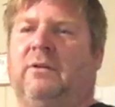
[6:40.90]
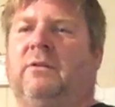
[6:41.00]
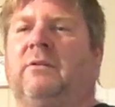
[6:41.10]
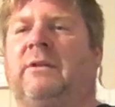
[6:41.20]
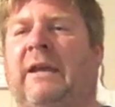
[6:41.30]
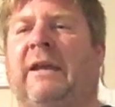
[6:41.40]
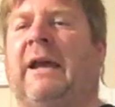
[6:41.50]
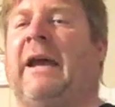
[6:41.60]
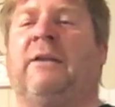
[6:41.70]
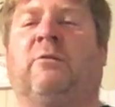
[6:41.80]
Okay?
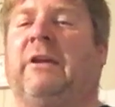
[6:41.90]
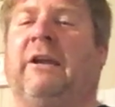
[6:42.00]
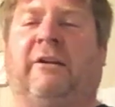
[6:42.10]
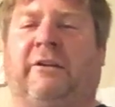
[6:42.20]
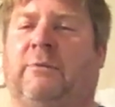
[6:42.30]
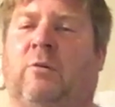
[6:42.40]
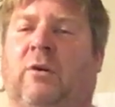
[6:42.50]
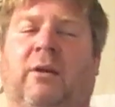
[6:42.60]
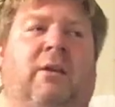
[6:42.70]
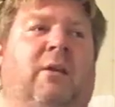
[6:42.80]
I don't care
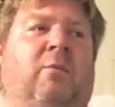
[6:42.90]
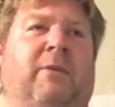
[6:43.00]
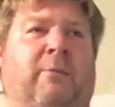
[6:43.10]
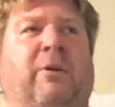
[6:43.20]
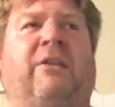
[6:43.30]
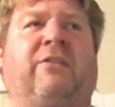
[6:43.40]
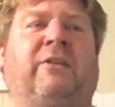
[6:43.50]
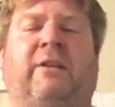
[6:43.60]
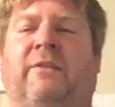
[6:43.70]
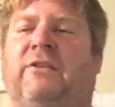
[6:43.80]
anymore. When the
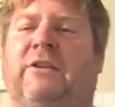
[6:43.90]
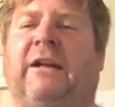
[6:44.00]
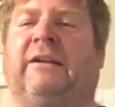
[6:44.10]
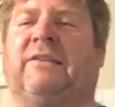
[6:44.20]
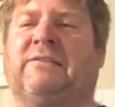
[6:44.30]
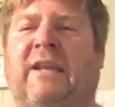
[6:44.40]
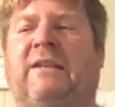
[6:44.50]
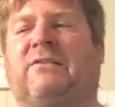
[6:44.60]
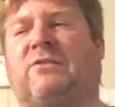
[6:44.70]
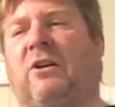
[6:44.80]
President of the United
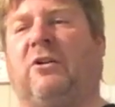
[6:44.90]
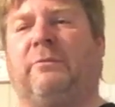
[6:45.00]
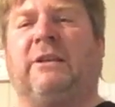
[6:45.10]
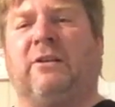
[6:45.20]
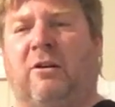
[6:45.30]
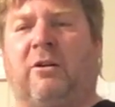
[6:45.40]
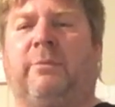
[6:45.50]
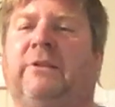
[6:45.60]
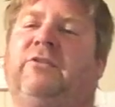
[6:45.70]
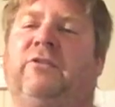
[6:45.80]
States called me
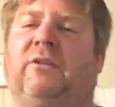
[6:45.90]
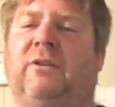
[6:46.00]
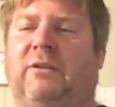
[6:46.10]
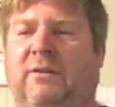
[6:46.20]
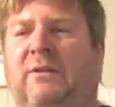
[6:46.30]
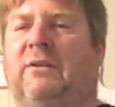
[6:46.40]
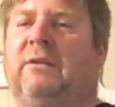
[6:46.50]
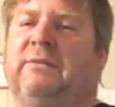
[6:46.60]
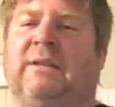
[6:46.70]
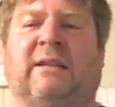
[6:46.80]
garbage,
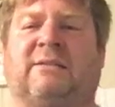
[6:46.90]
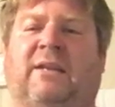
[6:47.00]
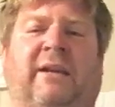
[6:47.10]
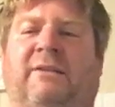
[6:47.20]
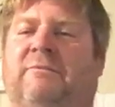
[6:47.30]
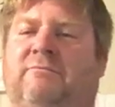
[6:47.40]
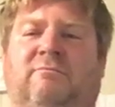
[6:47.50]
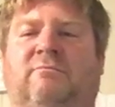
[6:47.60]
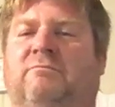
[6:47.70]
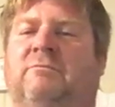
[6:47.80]
that's like,
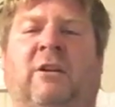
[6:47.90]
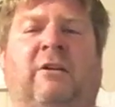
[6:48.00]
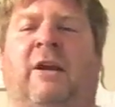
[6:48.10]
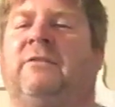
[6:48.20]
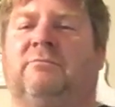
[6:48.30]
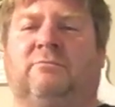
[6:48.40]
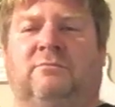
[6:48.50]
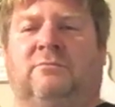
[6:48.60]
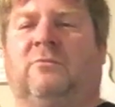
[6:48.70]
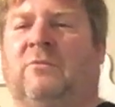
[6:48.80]
all right,
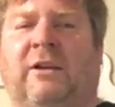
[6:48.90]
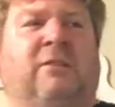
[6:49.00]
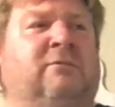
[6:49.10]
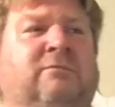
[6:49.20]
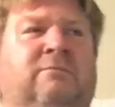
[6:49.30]
well,